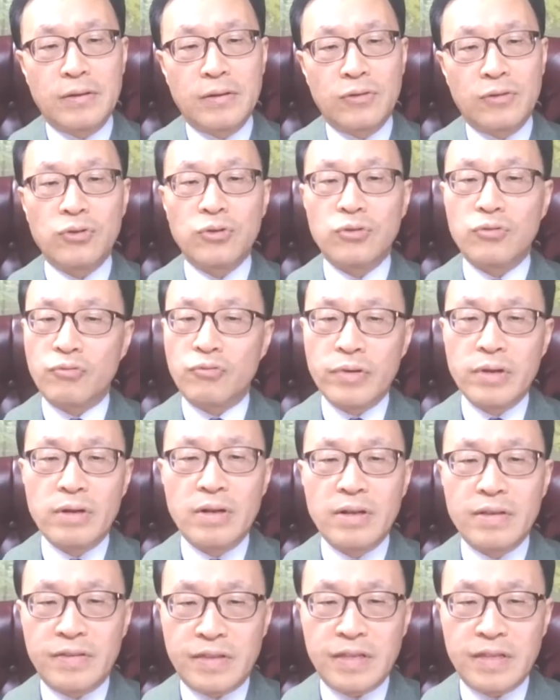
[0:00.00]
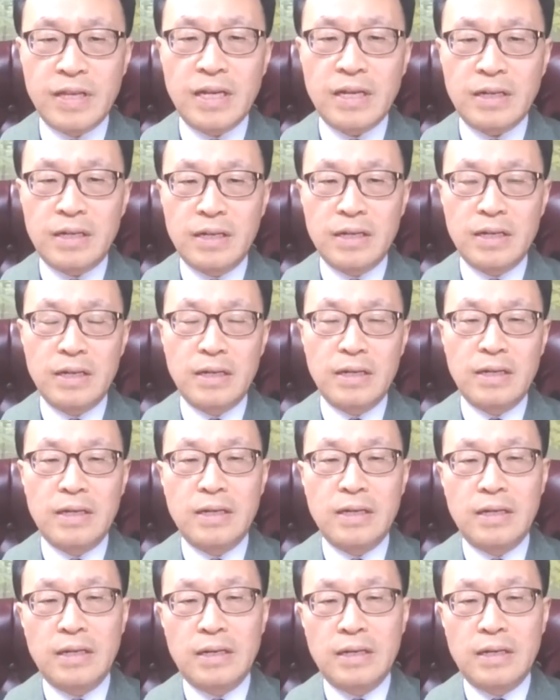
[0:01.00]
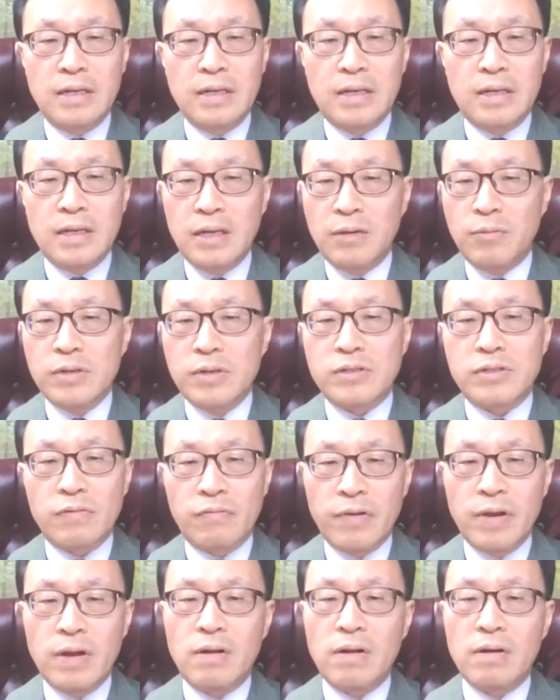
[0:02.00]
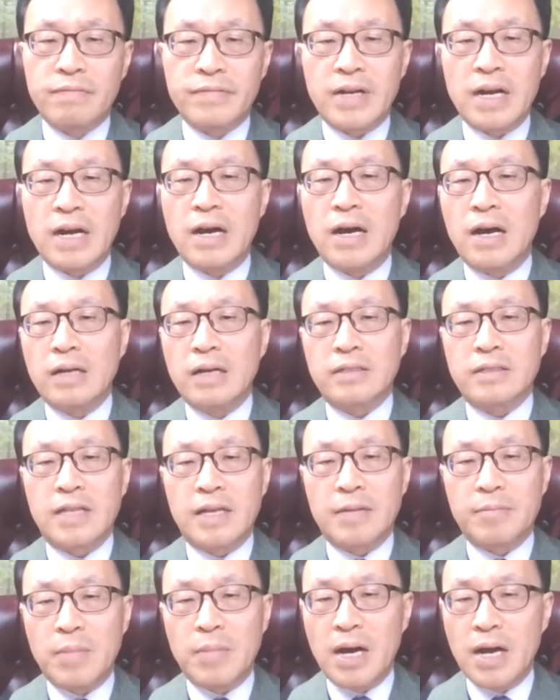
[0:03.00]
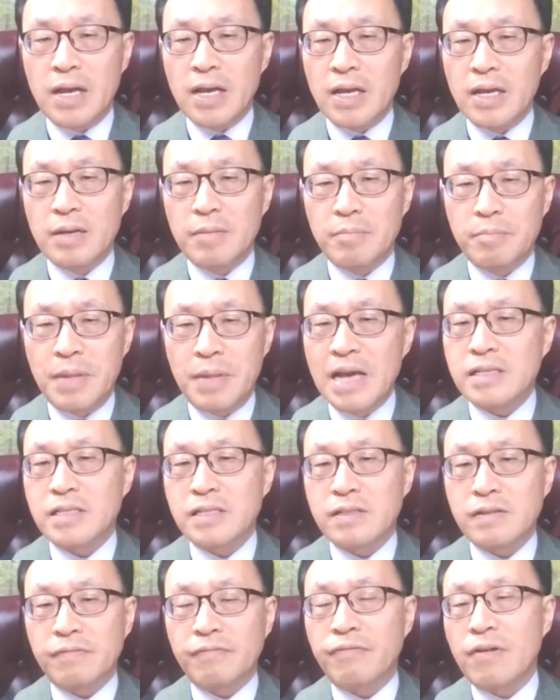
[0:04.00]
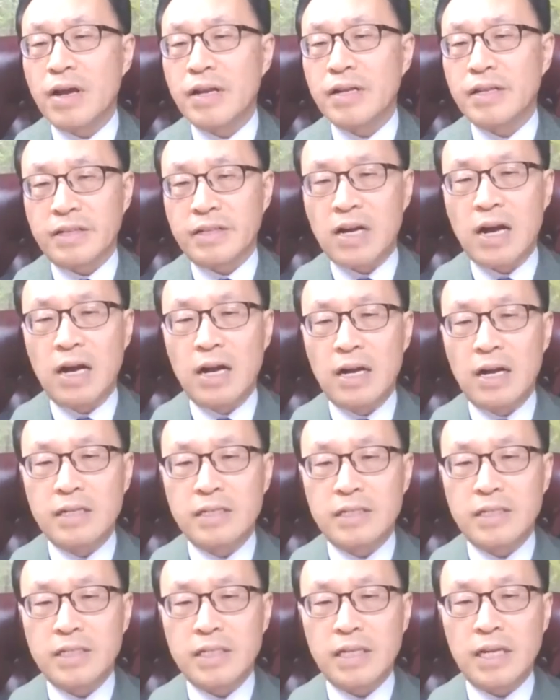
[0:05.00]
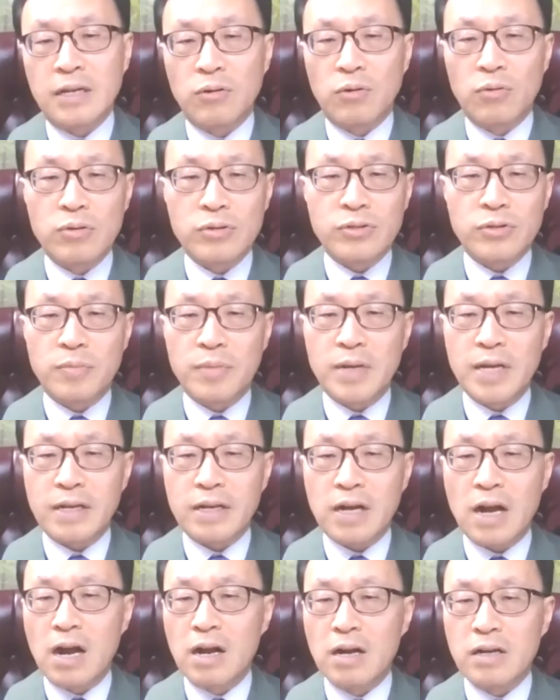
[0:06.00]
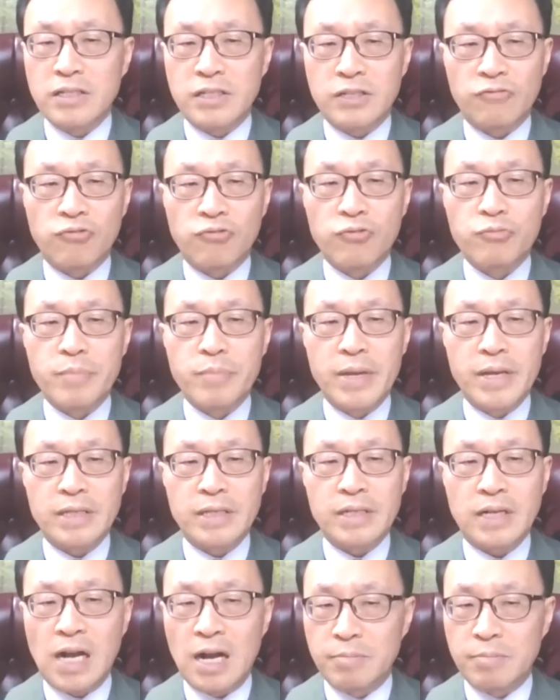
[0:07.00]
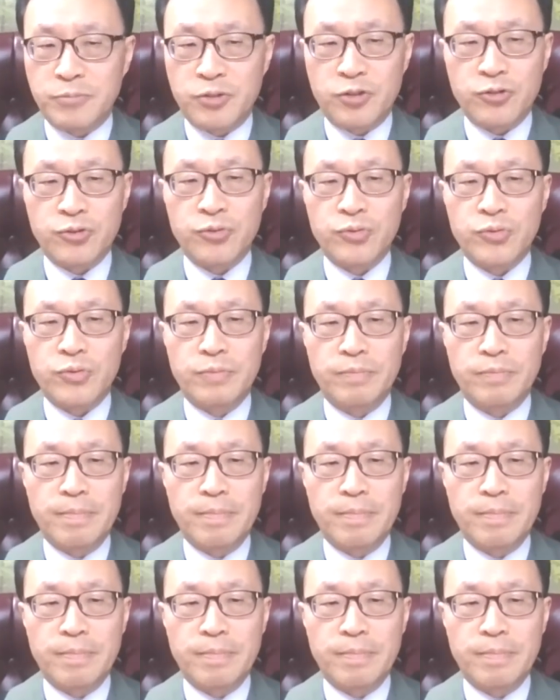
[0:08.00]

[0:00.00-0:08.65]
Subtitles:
Do you really think it was the will of God that my best friend in college and also my college roommate, Gapju,